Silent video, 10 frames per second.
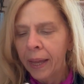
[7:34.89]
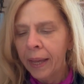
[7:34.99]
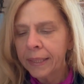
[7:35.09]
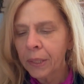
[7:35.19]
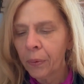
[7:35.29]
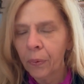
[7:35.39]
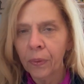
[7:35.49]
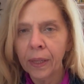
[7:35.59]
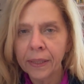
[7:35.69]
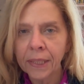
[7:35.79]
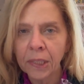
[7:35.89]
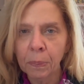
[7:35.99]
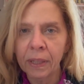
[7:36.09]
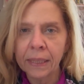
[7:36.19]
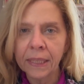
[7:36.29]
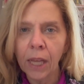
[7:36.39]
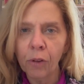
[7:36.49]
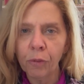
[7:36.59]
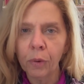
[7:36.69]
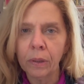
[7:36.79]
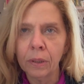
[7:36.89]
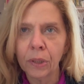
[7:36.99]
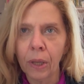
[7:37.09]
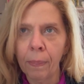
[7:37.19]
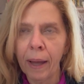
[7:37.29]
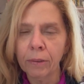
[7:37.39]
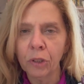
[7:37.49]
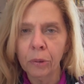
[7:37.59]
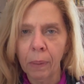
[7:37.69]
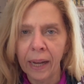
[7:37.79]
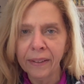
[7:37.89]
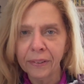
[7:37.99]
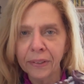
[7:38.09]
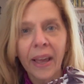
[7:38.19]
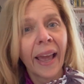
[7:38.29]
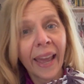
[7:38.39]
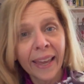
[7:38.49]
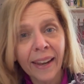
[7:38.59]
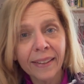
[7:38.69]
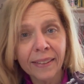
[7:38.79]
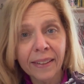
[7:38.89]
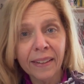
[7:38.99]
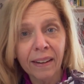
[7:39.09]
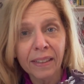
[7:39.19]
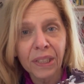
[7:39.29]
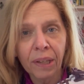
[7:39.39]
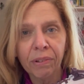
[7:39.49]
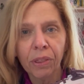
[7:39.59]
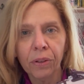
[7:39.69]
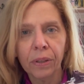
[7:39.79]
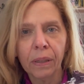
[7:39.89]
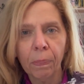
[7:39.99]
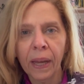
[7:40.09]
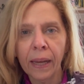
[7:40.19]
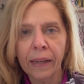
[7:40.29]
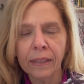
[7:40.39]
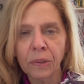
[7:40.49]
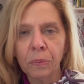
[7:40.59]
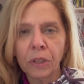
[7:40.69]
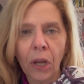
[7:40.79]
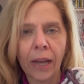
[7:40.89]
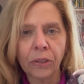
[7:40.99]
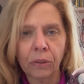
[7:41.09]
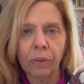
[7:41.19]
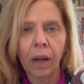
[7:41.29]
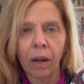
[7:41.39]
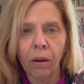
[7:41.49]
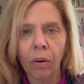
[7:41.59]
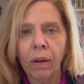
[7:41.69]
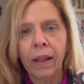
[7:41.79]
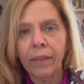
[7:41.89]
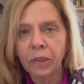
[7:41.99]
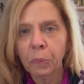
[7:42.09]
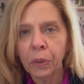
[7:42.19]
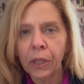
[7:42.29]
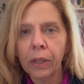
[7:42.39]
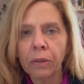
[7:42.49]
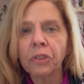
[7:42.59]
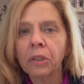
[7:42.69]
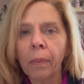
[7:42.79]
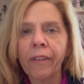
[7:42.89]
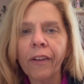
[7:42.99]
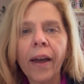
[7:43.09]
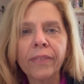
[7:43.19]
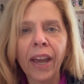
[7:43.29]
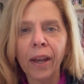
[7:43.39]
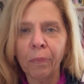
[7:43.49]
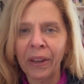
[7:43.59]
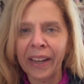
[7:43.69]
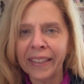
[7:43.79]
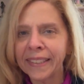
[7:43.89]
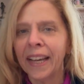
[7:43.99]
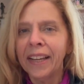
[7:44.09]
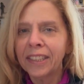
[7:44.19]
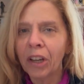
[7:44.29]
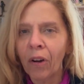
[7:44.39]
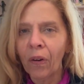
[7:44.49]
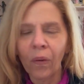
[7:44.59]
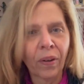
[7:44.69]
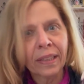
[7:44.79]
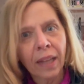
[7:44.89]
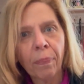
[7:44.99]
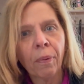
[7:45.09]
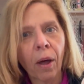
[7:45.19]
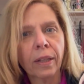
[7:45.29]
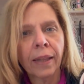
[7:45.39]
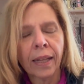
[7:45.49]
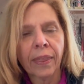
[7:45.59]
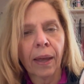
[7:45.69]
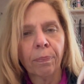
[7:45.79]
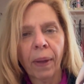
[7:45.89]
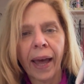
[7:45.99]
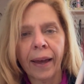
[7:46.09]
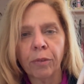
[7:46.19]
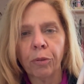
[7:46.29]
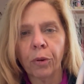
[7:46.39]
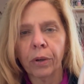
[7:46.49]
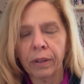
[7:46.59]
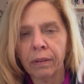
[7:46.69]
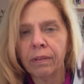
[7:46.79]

So the assessment itself was about 2 miles, and I did it at a 7:30 pace, which, as you know, that's pretty close to my 5K pace. So it's not that bad for